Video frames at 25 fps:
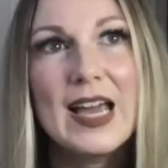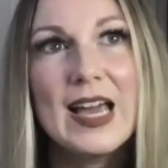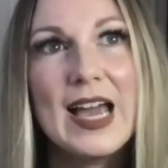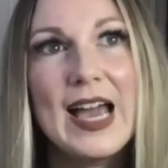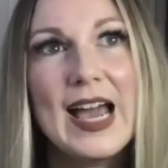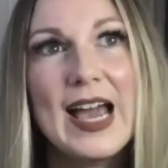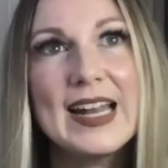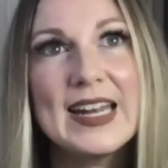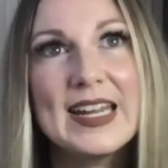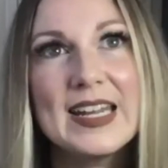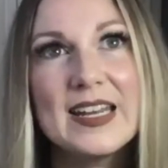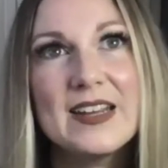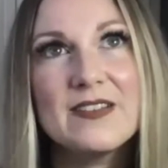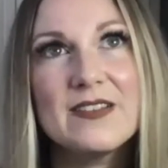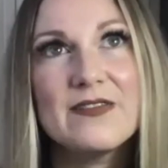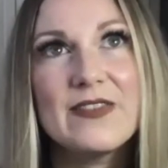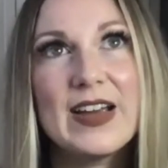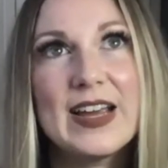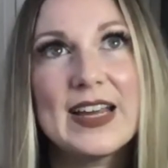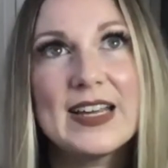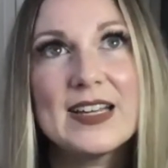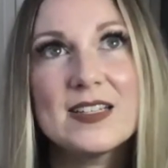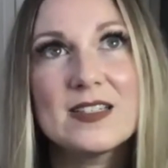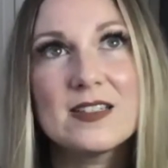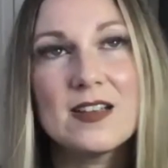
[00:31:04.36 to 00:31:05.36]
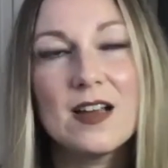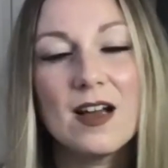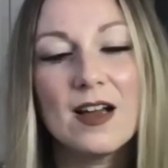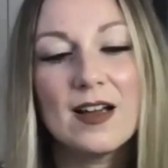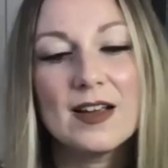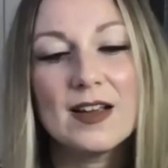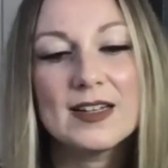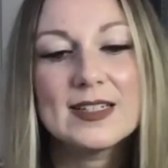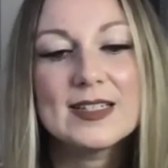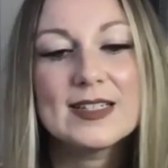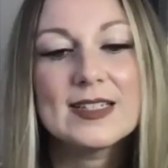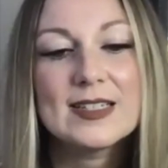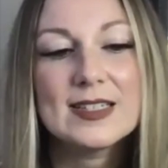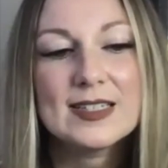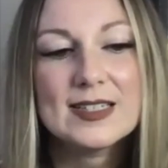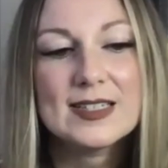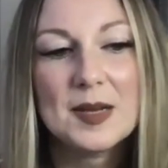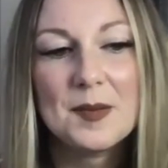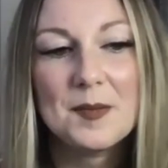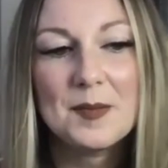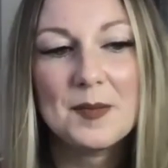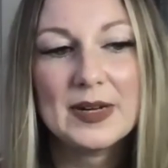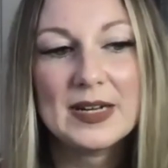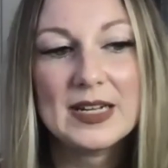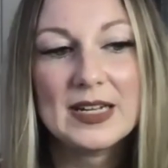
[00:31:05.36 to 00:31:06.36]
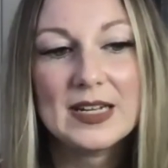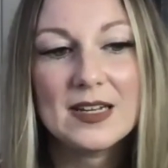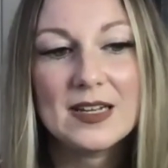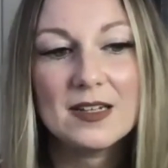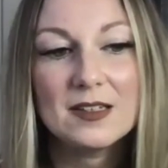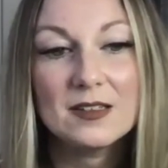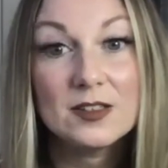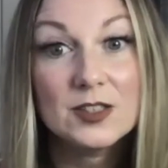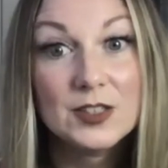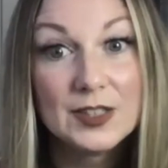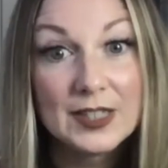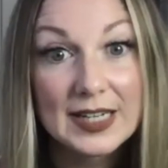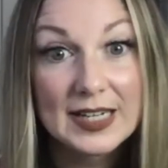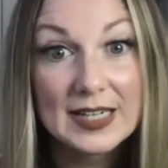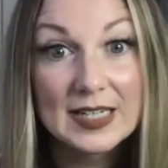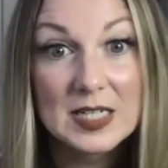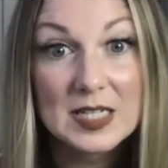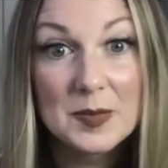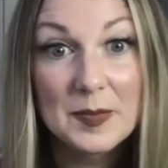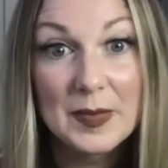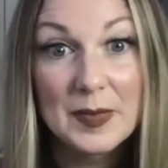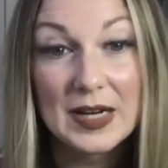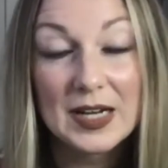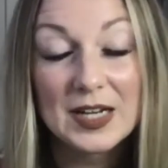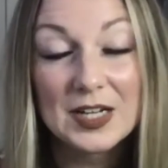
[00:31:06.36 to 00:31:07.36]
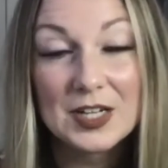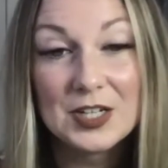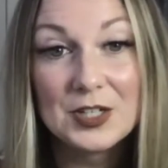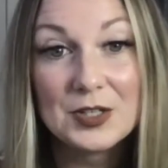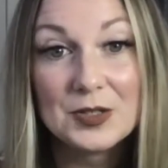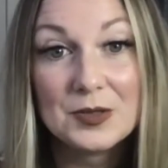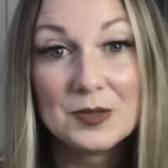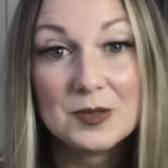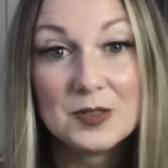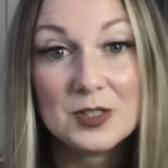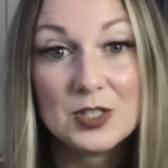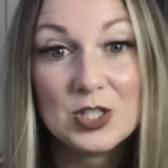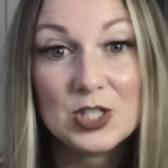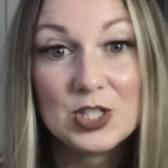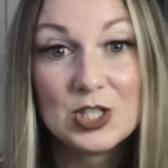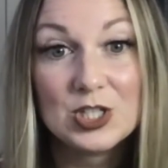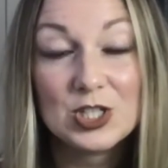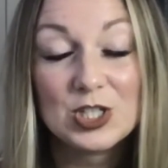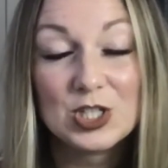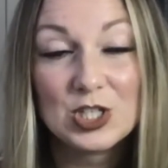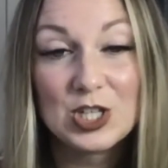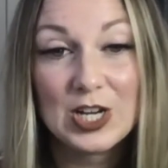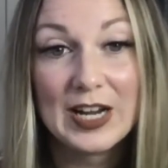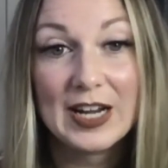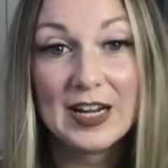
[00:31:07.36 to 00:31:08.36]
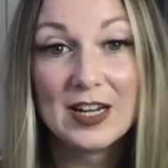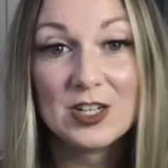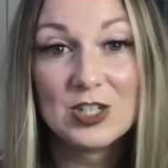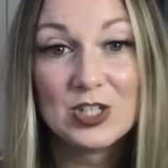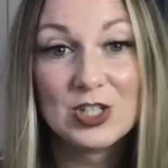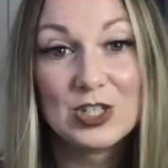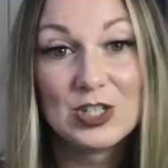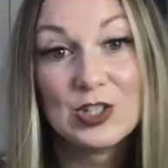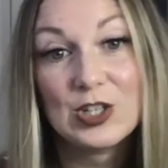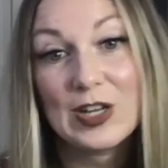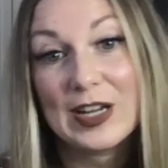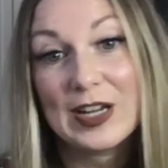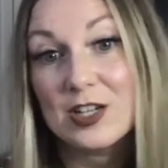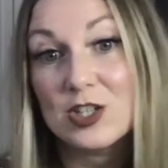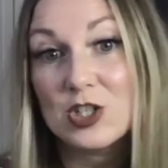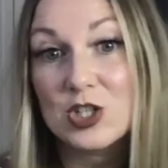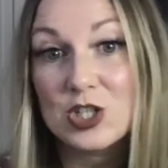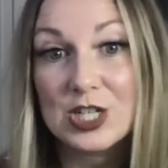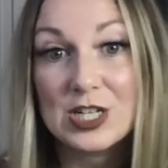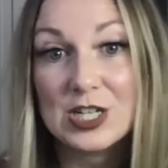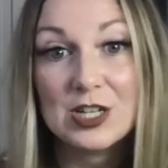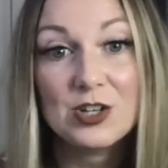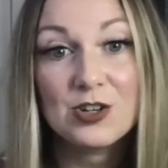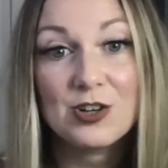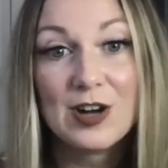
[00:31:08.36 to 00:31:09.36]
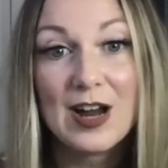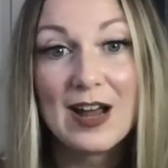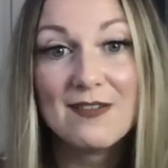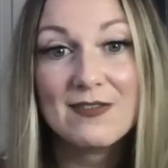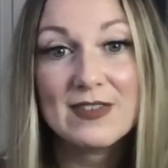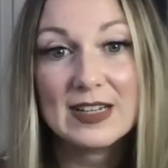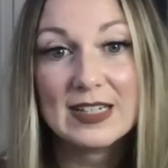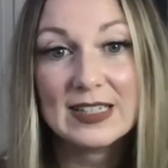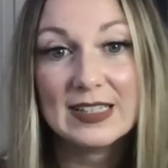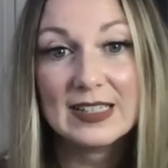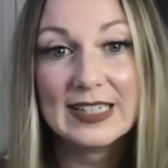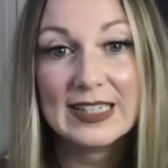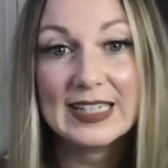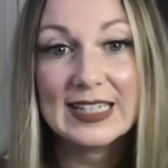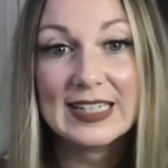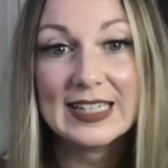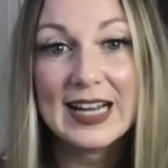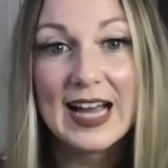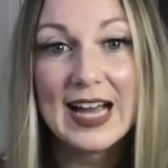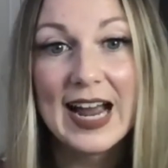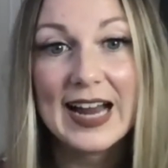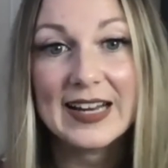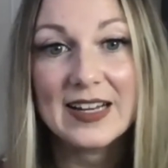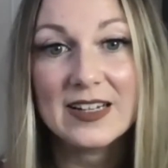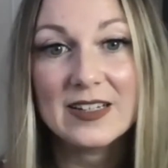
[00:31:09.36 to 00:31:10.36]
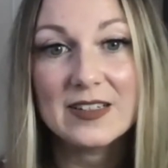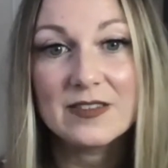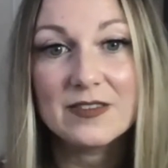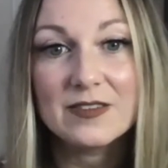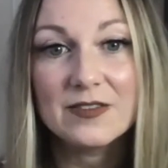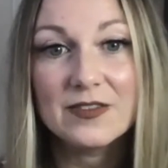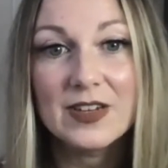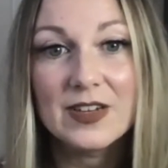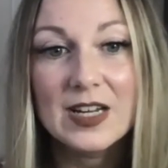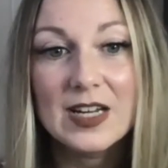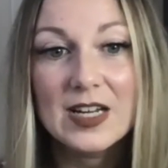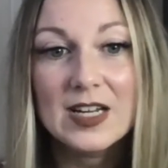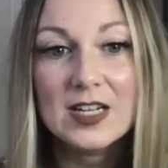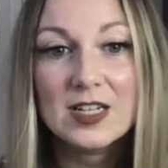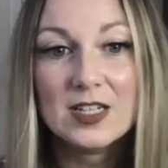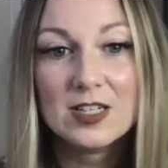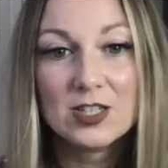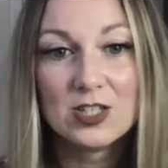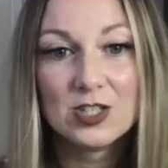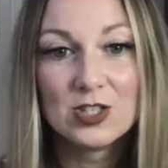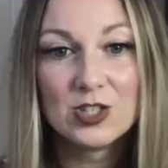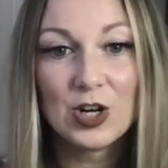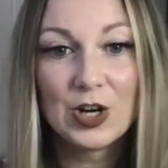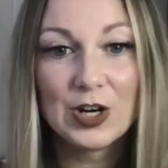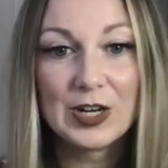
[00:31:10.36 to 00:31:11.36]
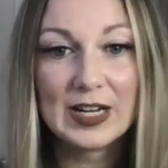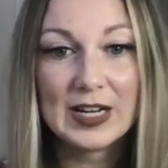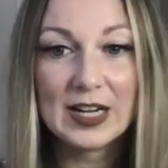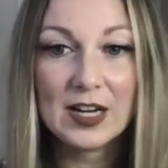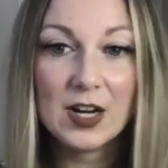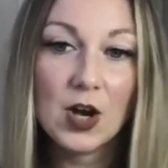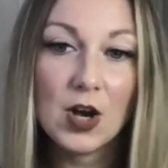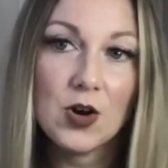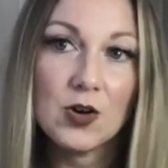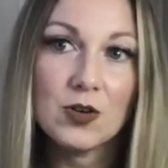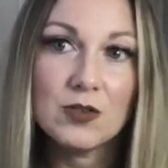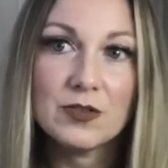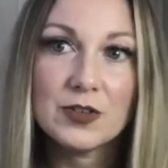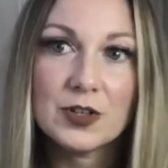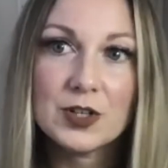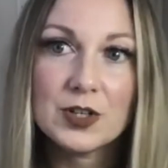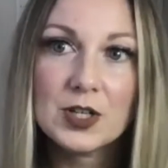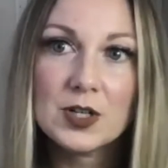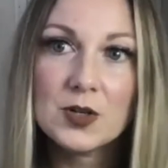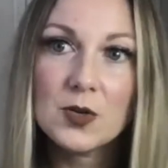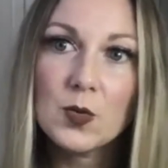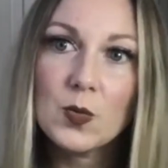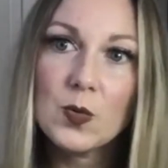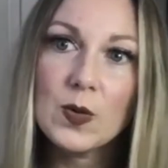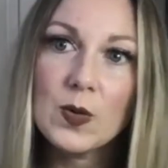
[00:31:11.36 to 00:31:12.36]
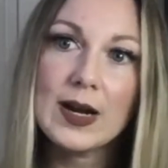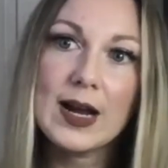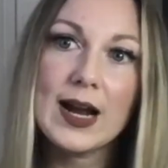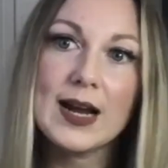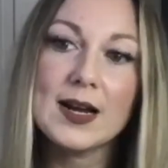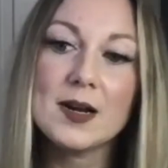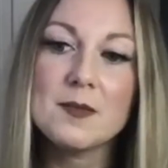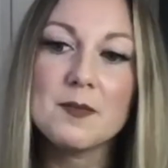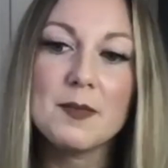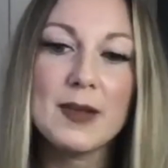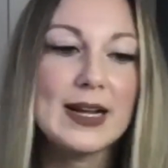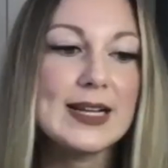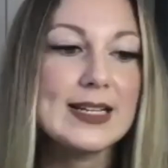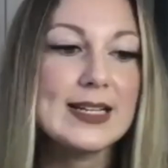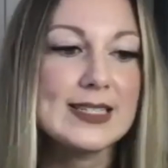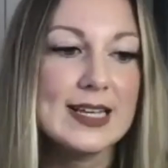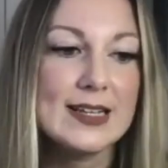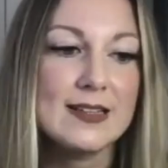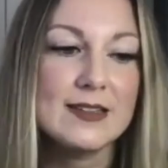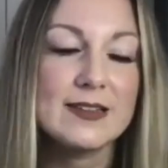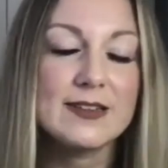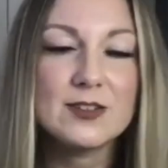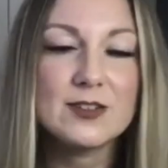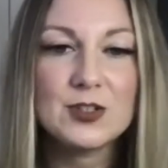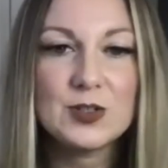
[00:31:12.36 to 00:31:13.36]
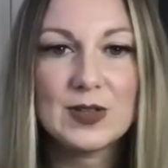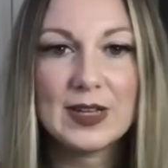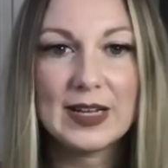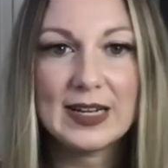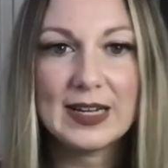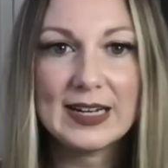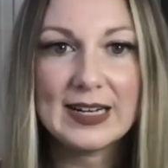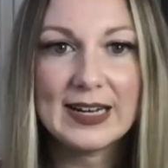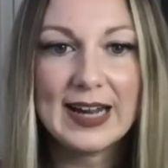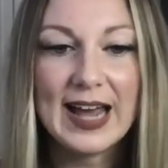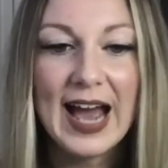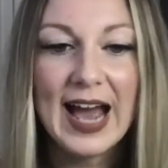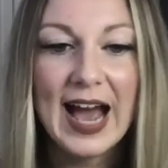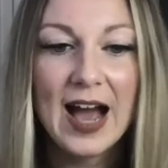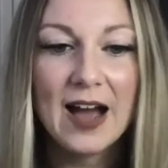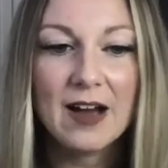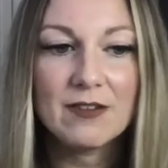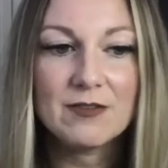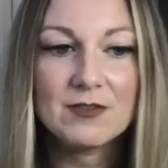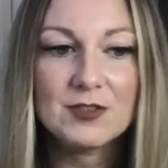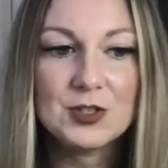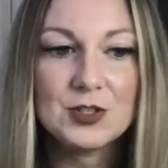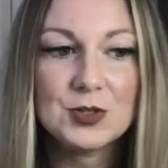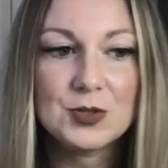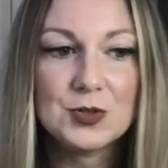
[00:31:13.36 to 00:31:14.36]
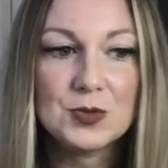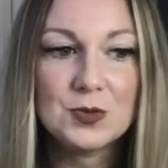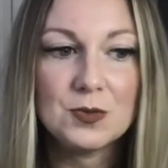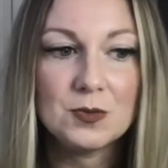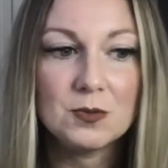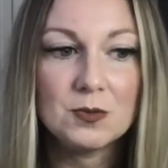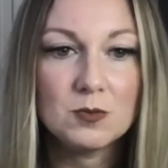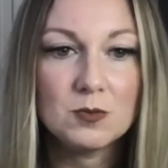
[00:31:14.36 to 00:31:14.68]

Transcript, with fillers: Any advice on somebody looking to make a huge change, like geographically, and kind of starting over? What kind of mindset do they need to have to